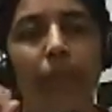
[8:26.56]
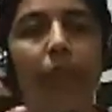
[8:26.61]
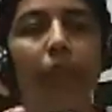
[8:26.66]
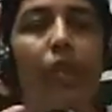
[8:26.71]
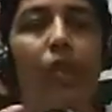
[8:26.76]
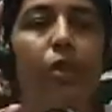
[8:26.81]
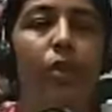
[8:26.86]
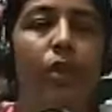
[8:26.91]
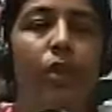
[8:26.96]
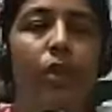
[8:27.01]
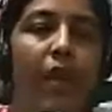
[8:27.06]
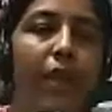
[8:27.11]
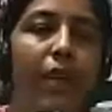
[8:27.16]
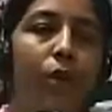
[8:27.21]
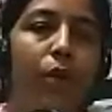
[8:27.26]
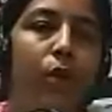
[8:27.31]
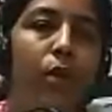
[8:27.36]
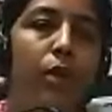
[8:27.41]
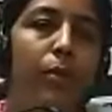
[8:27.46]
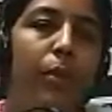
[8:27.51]
So the
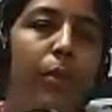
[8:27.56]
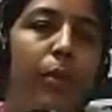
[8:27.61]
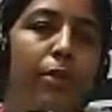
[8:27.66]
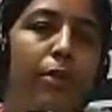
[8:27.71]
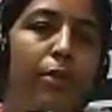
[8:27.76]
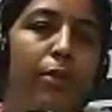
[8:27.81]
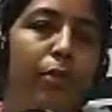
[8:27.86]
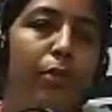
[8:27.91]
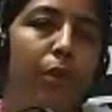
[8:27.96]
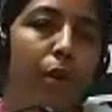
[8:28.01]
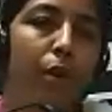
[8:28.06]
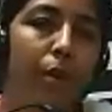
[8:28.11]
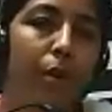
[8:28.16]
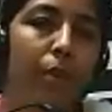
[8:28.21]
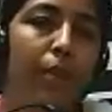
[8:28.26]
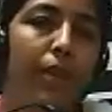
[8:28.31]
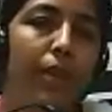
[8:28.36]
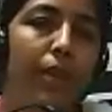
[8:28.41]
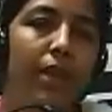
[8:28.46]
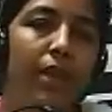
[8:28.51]
endosperm
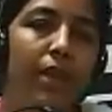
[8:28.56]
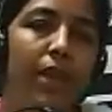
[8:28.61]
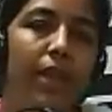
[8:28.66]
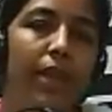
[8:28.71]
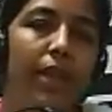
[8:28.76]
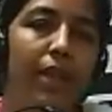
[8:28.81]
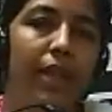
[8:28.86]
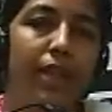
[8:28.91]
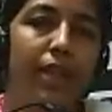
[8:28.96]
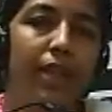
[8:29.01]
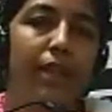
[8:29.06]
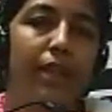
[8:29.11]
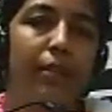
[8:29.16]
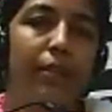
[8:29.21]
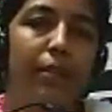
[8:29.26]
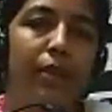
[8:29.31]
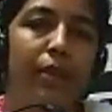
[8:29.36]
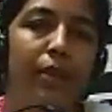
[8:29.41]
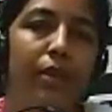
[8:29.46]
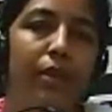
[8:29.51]
form in the
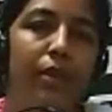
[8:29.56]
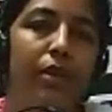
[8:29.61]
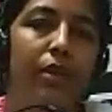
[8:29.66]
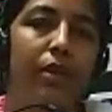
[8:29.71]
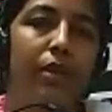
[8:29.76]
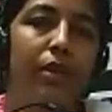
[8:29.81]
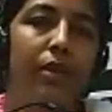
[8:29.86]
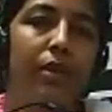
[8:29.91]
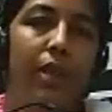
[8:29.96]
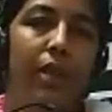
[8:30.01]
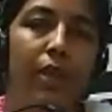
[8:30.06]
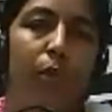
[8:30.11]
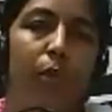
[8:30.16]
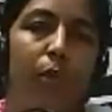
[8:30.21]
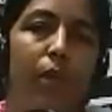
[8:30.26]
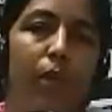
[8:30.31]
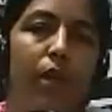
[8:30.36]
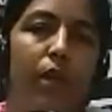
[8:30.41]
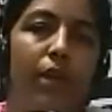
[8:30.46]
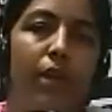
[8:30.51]
Gnetum or
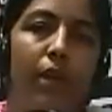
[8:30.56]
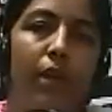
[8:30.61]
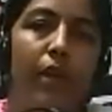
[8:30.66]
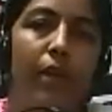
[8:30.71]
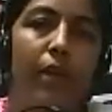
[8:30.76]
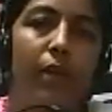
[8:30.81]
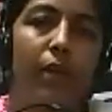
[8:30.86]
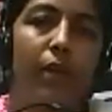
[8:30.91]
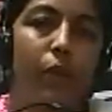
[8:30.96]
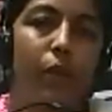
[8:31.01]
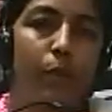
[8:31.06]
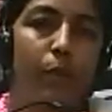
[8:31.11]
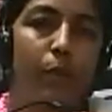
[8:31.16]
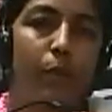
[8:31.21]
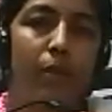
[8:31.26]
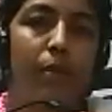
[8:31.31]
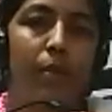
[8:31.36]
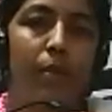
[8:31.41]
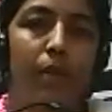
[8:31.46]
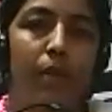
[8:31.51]
cellular
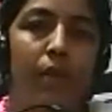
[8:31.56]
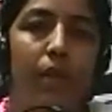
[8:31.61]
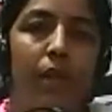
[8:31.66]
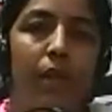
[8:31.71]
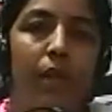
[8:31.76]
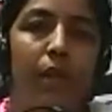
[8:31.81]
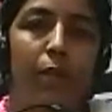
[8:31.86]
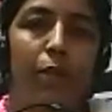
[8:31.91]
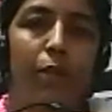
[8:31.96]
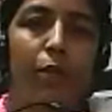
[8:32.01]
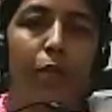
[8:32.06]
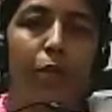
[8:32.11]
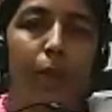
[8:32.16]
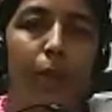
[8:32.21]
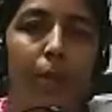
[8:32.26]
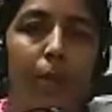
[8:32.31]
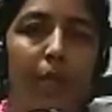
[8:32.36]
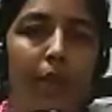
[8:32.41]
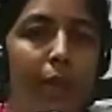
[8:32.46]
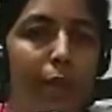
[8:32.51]
endosperm
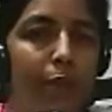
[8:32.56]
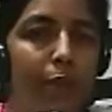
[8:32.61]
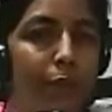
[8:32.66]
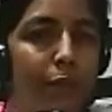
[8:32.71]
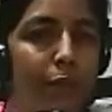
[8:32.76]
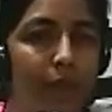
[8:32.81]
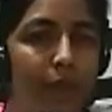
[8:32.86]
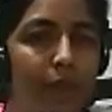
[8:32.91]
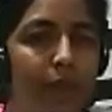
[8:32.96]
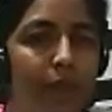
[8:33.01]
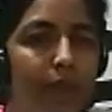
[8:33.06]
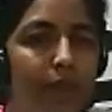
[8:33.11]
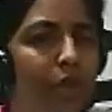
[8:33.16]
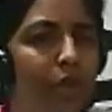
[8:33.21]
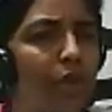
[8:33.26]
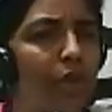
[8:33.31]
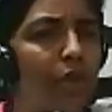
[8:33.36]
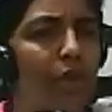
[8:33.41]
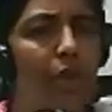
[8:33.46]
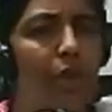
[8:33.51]
forming after
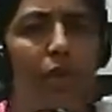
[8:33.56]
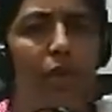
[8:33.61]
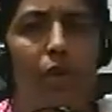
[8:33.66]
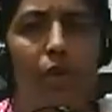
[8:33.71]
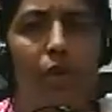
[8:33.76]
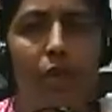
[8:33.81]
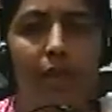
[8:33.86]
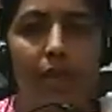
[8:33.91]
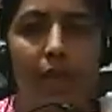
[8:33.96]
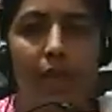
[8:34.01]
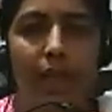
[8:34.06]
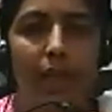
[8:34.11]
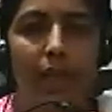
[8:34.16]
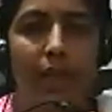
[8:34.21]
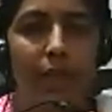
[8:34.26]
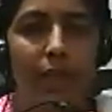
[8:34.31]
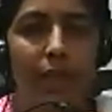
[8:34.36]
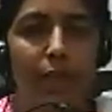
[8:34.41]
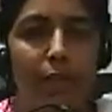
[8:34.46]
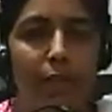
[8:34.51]
fertilization, although the cell
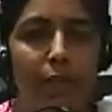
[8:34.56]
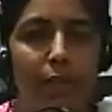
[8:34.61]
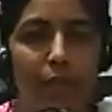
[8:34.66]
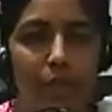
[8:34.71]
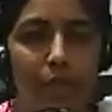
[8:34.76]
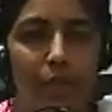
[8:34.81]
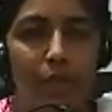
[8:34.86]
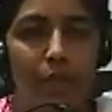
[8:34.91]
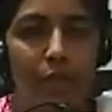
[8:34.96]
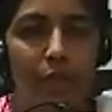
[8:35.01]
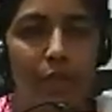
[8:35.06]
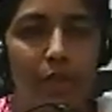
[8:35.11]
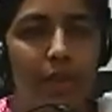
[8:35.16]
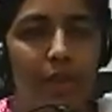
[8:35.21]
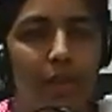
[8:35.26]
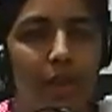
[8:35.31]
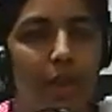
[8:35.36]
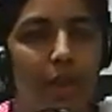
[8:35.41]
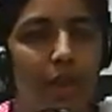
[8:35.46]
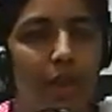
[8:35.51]
gets formation
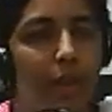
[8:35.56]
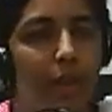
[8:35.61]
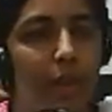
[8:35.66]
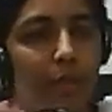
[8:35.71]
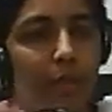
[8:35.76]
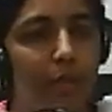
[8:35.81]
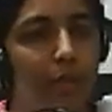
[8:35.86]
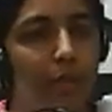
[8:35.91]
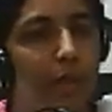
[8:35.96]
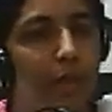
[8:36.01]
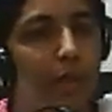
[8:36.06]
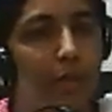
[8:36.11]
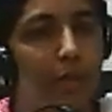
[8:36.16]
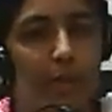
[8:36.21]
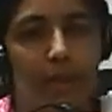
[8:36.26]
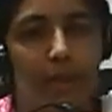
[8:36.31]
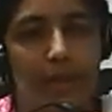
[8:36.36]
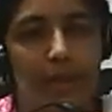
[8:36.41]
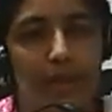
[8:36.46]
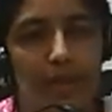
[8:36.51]
started after the
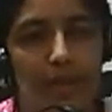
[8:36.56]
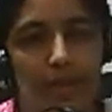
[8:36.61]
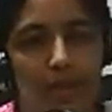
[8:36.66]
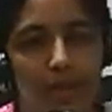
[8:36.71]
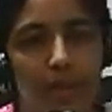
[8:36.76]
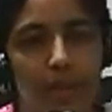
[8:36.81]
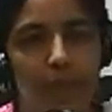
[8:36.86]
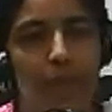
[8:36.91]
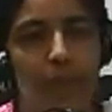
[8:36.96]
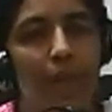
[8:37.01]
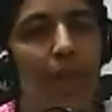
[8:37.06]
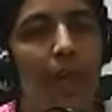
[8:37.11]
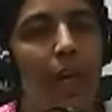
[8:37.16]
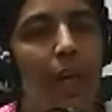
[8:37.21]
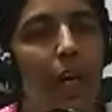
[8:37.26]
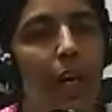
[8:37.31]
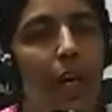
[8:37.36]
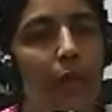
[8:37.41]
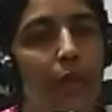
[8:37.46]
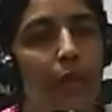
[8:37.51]
fertilization.
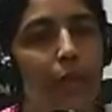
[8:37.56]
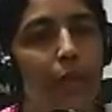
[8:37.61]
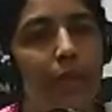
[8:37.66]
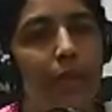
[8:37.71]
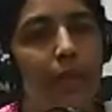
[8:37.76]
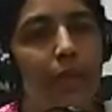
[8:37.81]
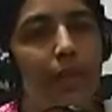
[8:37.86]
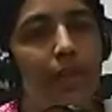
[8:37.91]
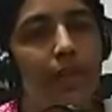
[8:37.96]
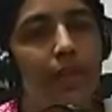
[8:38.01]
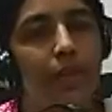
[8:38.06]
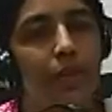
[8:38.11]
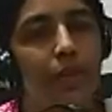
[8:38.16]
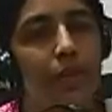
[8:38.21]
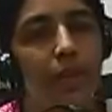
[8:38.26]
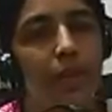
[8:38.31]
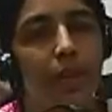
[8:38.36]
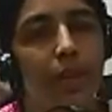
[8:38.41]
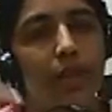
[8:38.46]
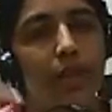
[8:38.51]
After
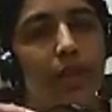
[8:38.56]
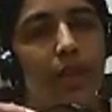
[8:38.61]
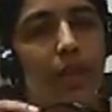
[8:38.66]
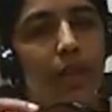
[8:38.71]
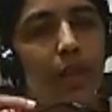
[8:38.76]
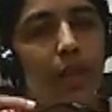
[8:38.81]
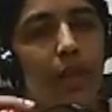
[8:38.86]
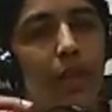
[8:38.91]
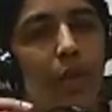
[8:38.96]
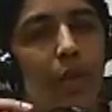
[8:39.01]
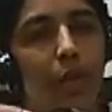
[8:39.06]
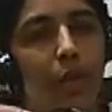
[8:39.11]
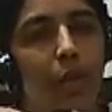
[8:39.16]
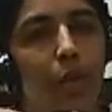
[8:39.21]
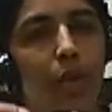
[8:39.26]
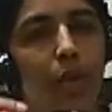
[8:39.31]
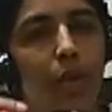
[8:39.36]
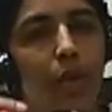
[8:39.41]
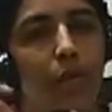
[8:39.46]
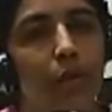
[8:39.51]
fertilization, the cell
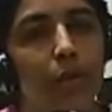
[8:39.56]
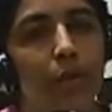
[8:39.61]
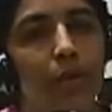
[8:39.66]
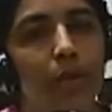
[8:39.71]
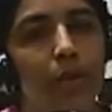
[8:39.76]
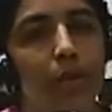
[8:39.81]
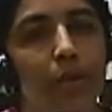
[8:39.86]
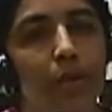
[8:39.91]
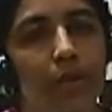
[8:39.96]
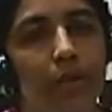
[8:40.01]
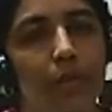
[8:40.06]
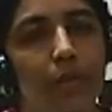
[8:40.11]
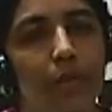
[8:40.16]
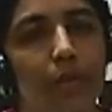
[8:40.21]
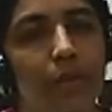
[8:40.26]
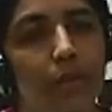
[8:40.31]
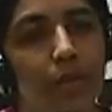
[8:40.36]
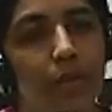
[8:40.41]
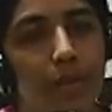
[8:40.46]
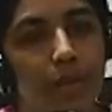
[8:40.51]
wall formation
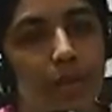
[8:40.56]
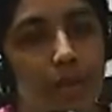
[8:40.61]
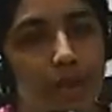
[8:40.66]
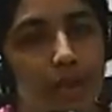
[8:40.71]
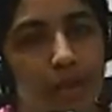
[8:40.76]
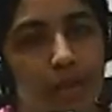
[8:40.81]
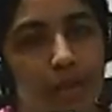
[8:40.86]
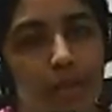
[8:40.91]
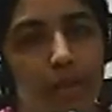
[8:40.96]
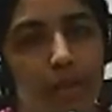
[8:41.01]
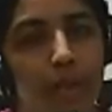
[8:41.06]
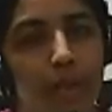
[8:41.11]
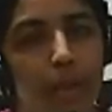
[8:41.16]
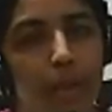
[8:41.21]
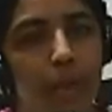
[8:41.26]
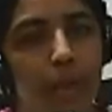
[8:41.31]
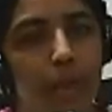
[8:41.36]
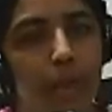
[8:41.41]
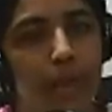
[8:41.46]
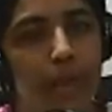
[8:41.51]
starts
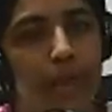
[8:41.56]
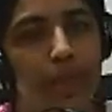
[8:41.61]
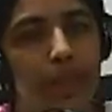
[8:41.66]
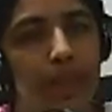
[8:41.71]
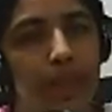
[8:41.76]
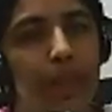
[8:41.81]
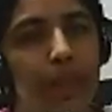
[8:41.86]
from the base